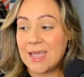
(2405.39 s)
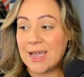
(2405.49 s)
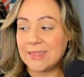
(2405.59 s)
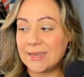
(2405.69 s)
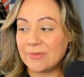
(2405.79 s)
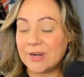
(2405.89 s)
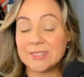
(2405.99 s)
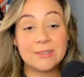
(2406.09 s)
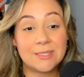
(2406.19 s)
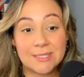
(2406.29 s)
I think I read a
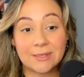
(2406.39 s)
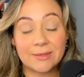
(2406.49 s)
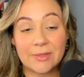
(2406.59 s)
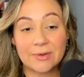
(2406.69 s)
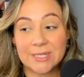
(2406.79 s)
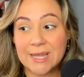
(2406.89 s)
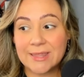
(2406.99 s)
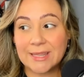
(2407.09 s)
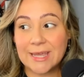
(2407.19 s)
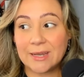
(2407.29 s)
statistic the other day
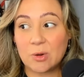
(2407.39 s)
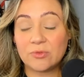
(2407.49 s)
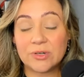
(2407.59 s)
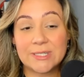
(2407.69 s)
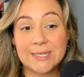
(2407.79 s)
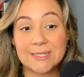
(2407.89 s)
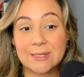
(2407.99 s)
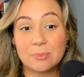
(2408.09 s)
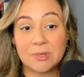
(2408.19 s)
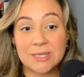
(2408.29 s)
that like over
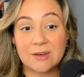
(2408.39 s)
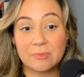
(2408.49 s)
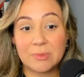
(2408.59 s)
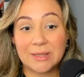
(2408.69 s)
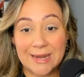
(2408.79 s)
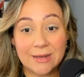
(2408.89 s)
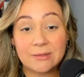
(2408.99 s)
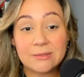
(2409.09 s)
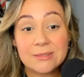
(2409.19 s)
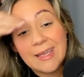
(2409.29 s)
60% of
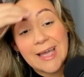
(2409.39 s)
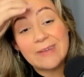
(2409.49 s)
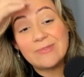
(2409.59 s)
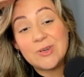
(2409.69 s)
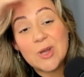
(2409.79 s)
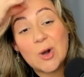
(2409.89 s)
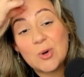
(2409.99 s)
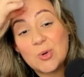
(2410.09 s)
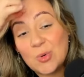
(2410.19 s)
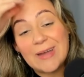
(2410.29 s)
millennials have
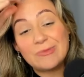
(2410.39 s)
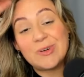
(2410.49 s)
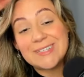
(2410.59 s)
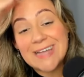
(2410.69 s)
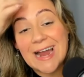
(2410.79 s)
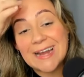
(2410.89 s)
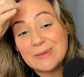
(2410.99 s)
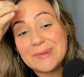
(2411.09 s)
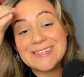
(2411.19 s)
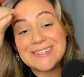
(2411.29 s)
no
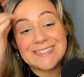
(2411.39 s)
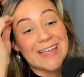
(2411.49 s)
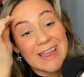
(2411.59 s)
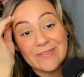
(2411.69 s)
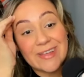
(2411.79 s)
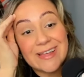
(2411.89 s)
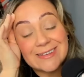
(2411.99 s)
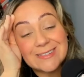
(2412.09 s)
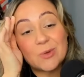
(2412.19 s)
retirement savings,